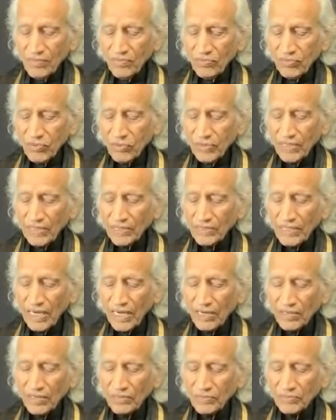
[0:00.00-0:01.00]
flowing
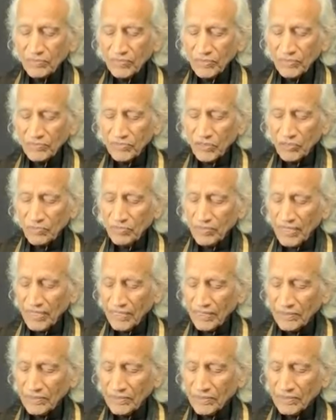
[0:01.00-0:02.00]
down from your
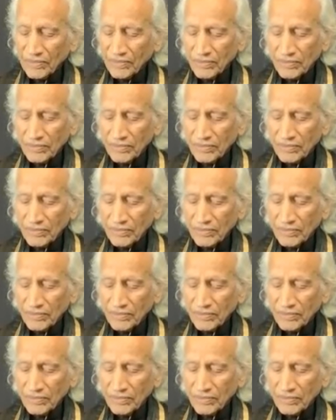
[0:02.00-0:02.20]
brain